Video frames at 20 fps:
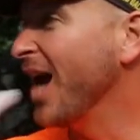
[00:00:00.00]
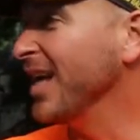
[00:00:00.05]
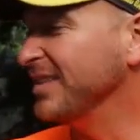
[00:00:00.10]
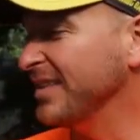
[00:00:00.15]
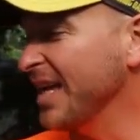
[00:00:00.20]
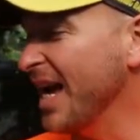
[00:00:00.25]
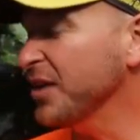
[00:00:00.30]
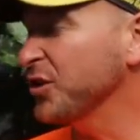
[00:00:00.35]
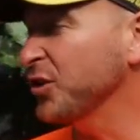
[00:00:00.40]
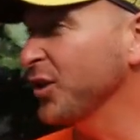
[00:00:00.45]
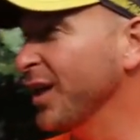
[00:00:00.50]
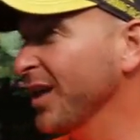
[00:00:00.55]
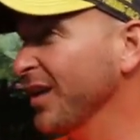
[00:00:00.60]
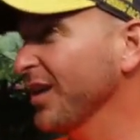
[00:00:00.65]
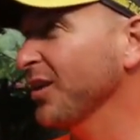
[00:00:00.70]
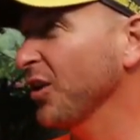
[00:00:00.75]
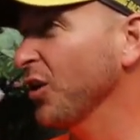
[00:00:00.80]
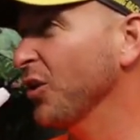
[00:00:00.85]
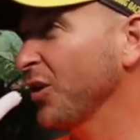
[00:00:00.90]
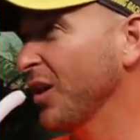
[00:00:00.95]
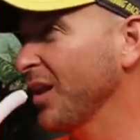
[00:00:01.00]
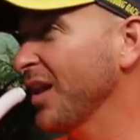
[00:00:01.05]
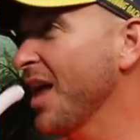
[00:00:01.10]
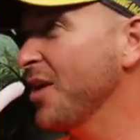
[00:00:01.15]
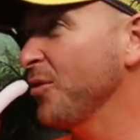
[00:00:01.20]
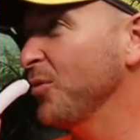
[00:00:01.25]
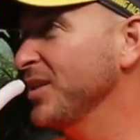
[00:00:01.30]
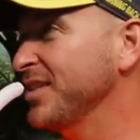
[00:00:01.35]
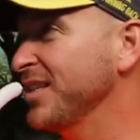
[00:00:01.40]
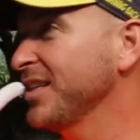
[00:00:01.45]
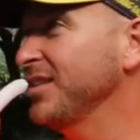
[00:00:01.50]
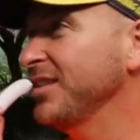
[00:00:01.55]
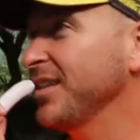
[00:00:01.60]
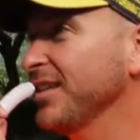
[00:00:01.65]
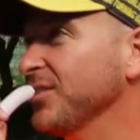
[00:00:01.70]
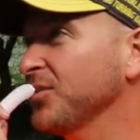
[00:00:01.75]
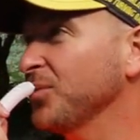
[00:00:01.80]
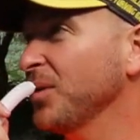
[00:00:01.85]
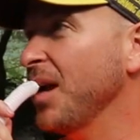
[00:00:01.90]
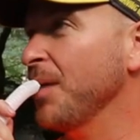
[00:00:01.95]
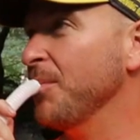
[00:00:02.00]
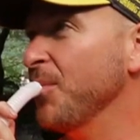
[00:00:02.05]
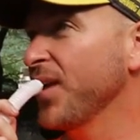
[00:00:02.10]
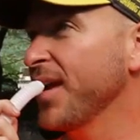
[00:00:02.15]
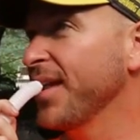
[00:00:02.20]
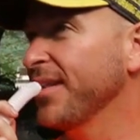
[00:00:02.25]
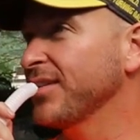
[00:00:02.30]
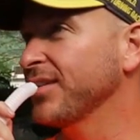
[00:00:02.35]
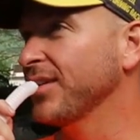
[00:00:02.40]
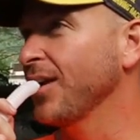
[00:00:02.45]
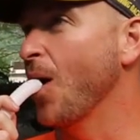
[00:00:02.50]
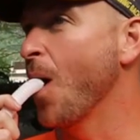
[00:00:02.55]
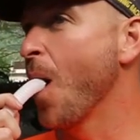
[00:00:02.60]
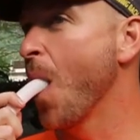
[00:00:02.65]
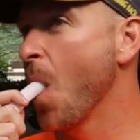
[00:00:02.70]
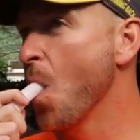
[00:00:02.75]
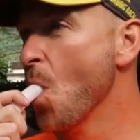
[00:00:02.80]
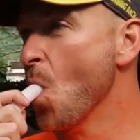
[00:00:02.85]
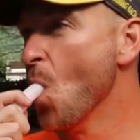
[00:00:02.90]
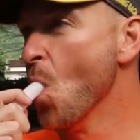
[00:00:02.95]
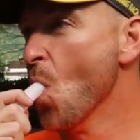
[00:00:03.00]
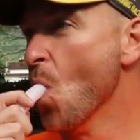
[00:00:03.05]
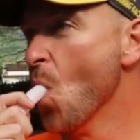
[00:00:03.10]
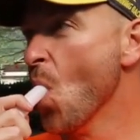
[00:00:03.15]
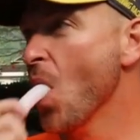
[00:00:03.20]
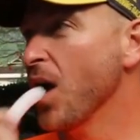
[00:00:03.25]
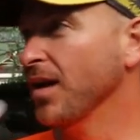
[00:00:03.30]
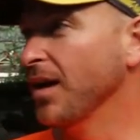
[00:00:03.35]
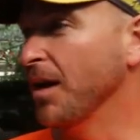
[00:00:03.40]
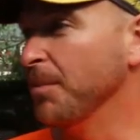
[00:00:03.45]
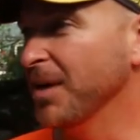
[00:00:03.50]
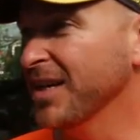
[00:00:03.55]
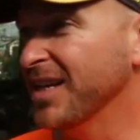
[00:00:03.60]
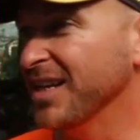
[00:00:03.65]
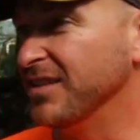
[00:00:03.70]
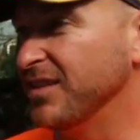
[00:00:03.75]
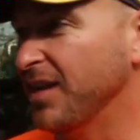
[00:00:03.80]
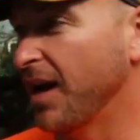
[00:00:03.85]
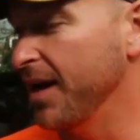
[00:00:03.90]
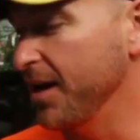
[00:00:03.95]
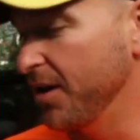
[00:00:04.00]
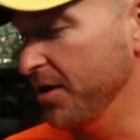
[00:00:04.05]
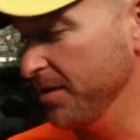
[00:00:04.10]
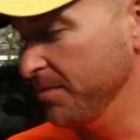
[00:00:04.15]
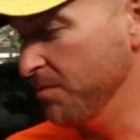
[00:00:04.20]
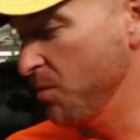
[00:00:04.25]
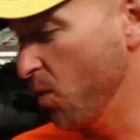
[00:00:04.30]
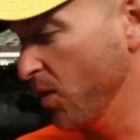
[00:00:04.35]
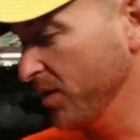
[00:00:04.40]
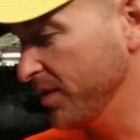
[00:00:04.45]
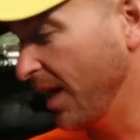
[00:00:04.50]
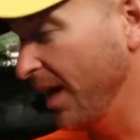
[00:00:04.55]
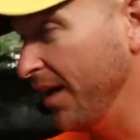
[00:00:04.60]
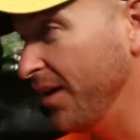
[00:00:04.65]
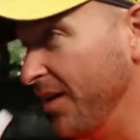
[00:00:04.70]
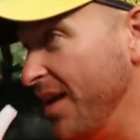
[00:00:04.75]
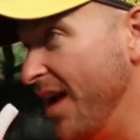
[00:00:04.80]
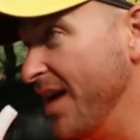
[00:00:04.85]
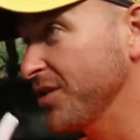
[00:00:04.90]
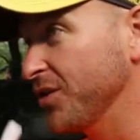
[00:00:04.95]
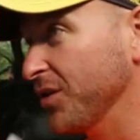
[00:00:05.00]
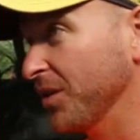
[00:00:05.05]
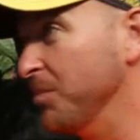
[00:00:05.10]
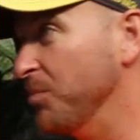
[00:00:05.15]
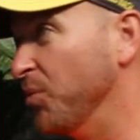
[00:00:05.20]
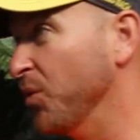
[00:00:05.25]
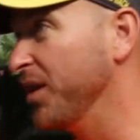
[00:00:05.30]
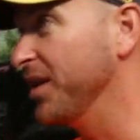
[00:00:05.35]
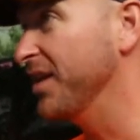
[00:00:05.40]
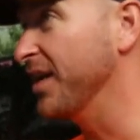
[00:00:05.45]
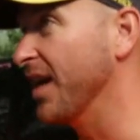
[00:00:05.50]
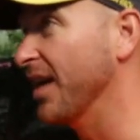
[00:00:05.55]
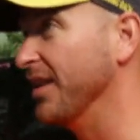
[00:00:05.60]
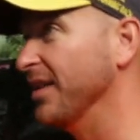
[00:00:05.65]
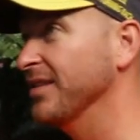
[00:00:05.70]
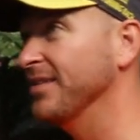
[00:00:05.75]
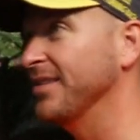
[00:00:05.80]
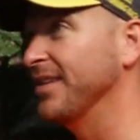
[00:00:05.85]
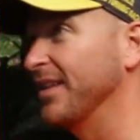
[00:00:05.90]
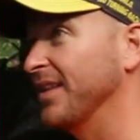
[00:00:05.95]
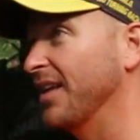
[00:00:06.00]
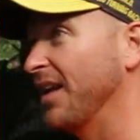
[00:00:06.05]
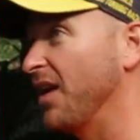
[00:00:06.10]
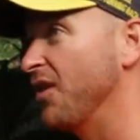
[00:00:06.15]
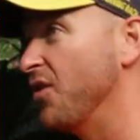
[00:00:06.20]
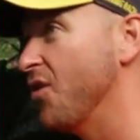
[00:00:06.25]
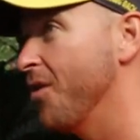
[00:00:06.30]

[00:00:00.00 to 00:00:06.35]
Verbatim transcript: It's actually a, a lot of resistance when I breathe, so I might get tired, more tired actually breathing on this thing than I